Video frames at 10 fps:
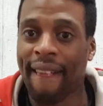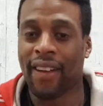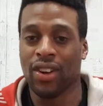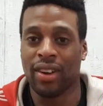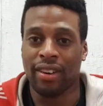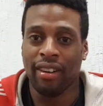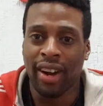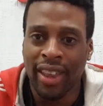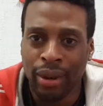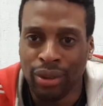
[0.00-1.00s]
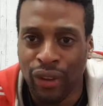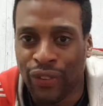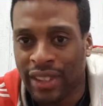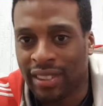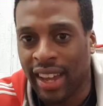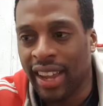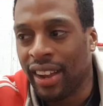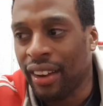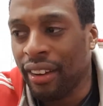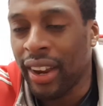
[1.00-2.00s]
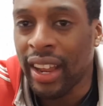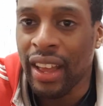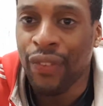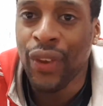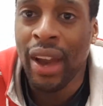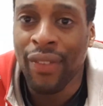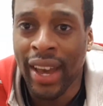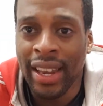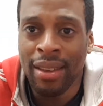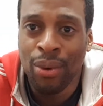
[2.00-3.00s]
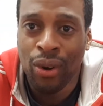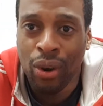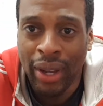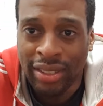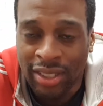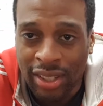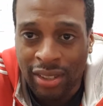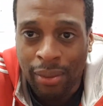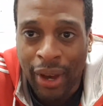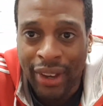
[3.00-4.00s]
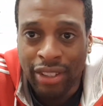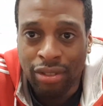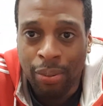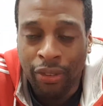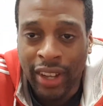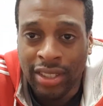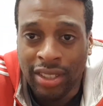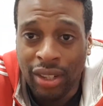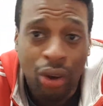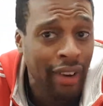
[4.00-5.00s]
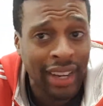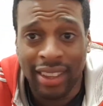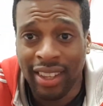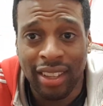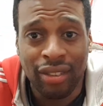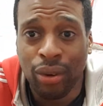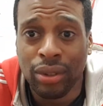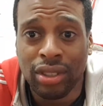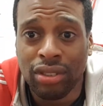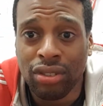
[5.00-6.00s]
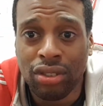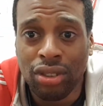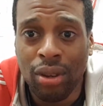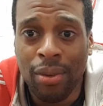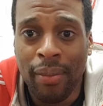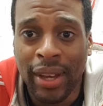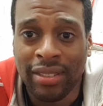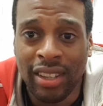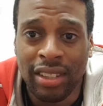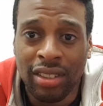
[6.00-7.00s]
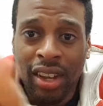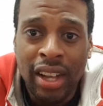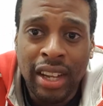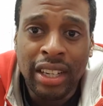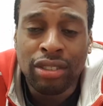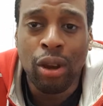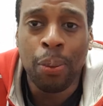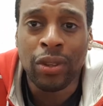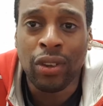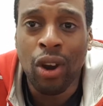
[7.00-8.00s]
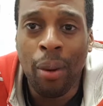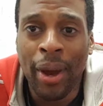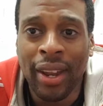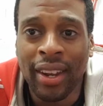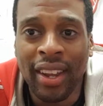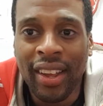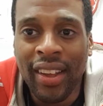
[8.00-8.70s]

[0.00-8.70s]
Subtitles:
Good. Alright, that'll do for today. Alright, if you have any more questions about injury prevention or anything at all, just shoot me a message, drop us a comment.